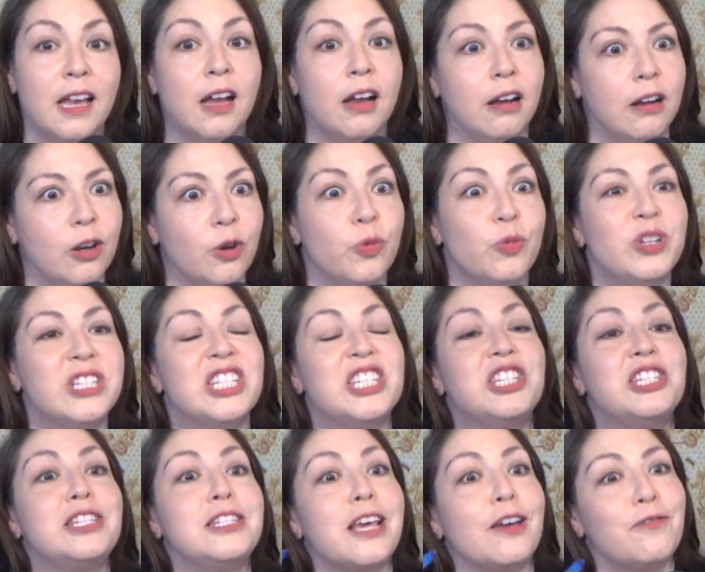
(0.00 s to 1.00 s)
Oh, we should
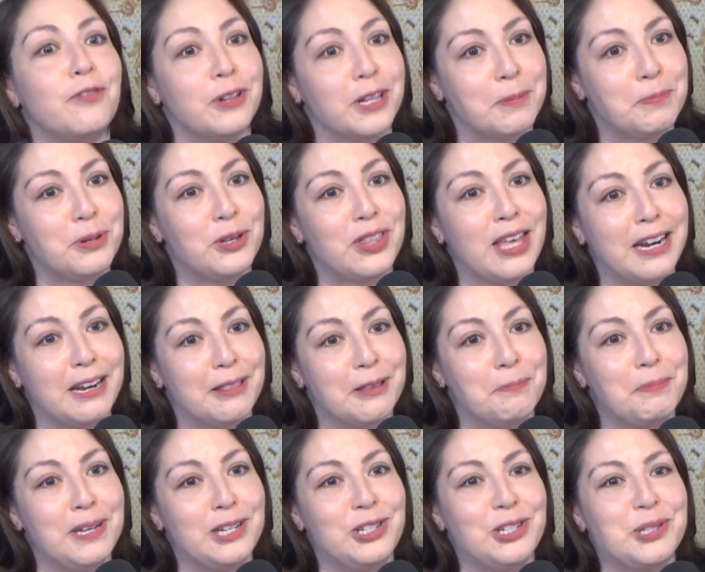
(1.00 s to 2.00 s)
definitely put that in the
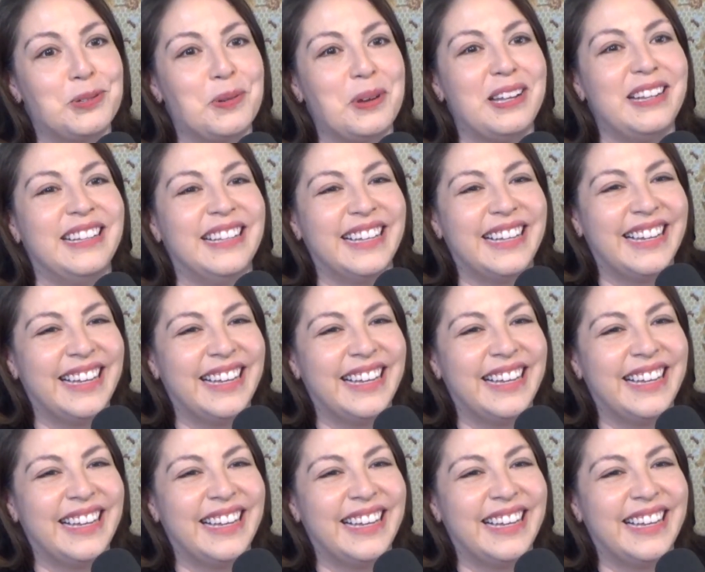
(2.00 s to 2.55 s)
pitch as well.